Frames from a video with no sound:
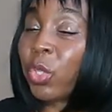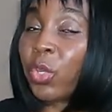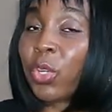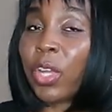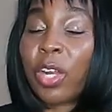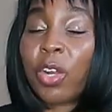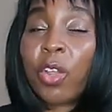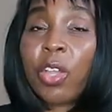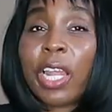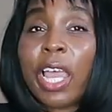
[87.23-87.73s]
so
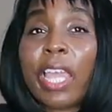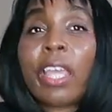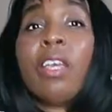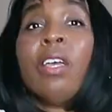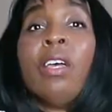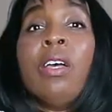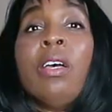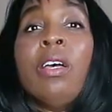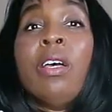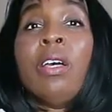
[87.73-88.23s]
you're not
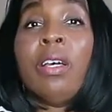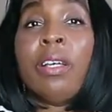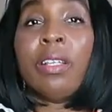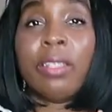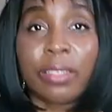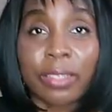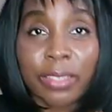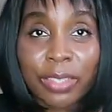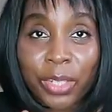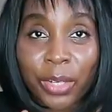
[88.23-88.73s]
like
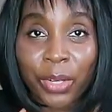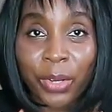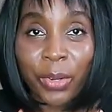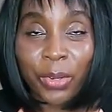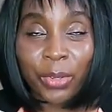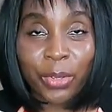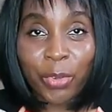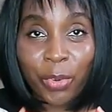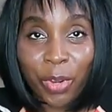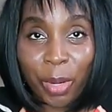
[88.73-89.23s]
you
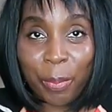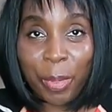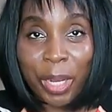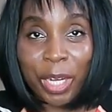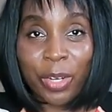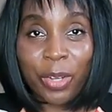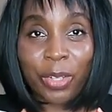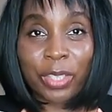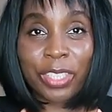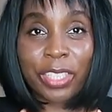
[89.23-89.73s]
know,
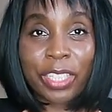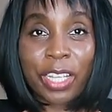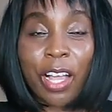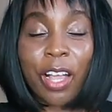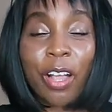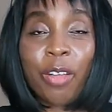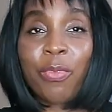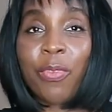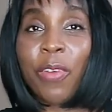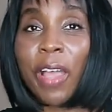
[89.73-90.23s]
gripping
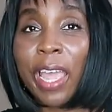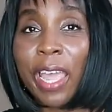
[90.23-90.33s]
yourself.